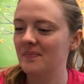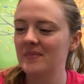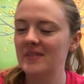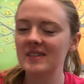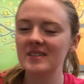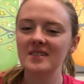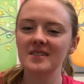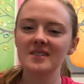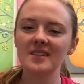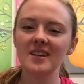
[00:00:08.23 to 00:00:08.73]

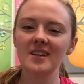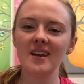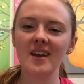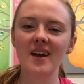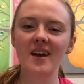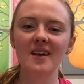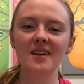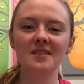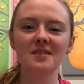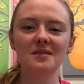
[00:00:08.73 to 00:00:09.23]
Since I
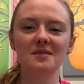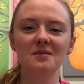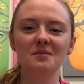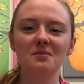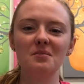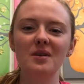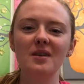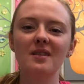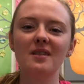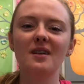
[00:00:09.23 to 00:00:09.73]
can't
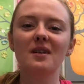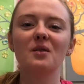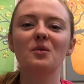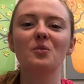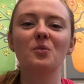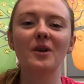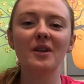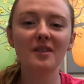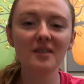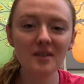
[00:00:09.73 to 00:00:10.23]
be there
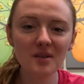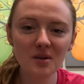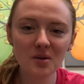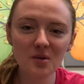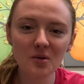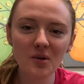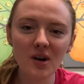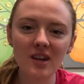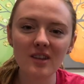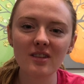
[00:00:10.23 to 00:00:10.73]
with
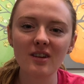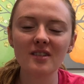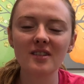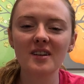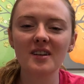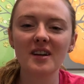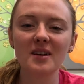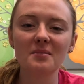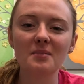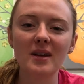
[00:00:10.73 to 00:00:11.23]
you, I thought
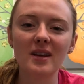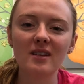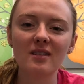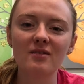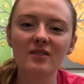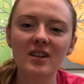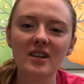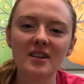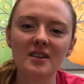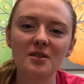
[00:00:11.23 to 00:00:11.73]
that I'd make a
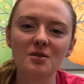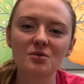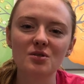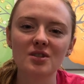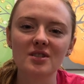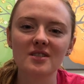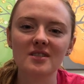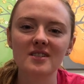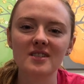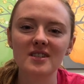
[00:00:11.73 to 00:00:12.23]
video
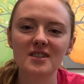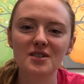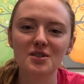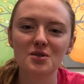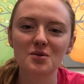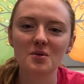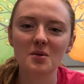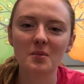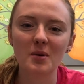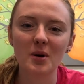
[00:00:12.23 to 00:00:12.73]
just to teach
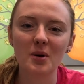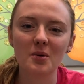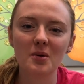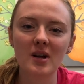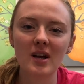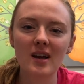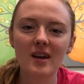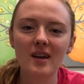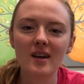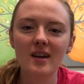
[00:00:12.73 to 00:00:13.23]
you about,
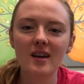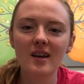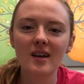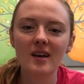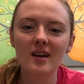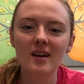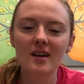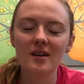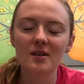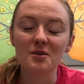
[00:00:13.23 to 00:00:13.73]

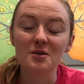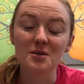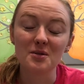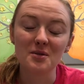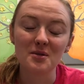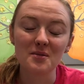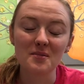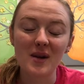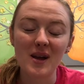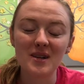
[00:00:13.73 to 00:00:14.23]
or to
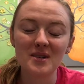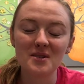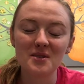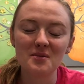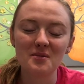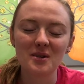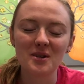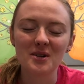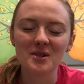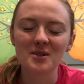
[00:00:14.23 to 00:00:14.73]
remind you
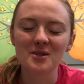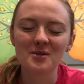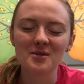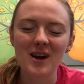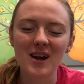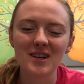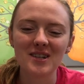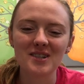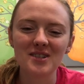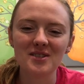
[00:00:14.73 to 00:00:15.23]
about our
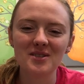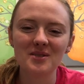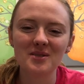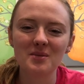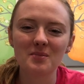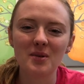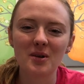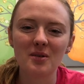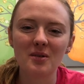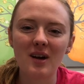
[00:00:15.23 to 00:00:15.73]
strategies
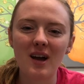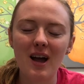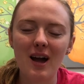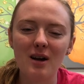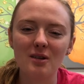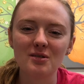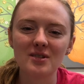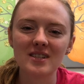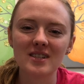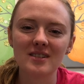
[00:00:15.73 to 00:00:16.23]
about
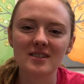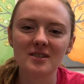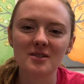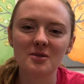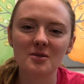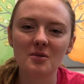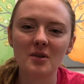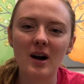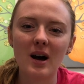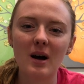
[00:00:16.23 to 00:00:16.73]
how
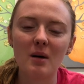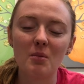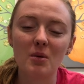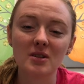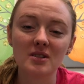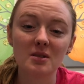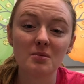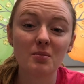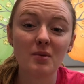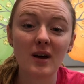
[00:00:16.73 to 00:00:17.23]
to
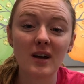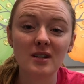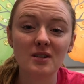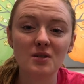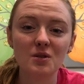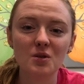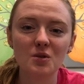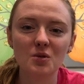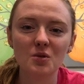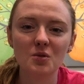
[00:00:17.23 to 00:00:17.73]
multiply
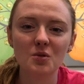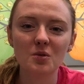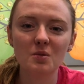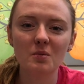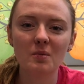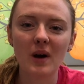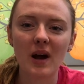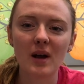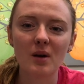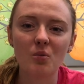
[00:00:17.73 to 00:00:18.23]
2
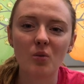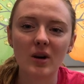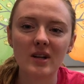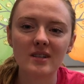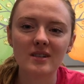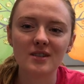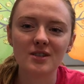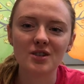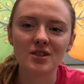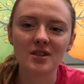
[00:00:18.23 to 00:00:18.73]
by
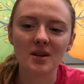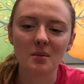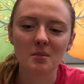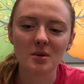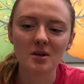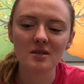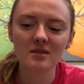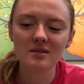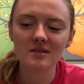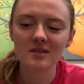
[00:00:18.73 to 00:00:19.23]
1-digit
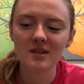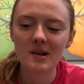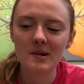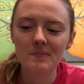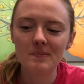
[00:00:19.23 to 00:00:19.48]
numbers.